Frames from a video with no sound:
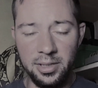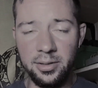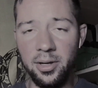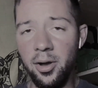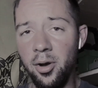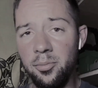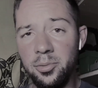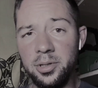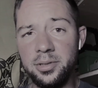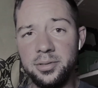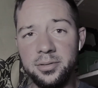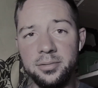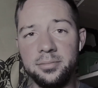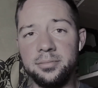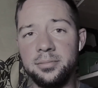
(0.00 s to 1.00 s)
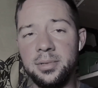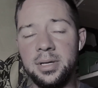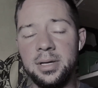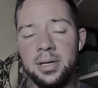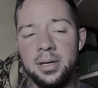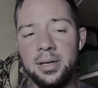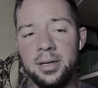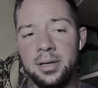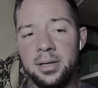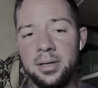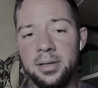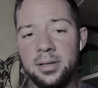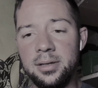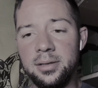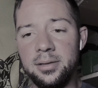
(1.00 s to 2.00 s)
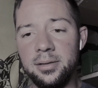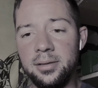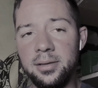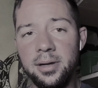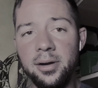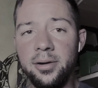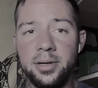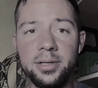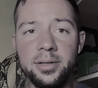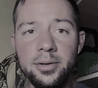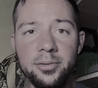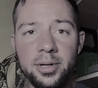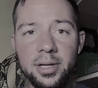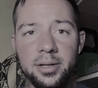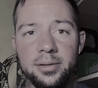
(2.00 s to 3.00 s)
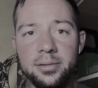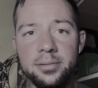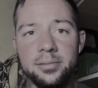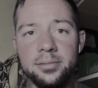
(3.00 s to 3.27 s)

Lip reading: and the homeless. They're already doing it.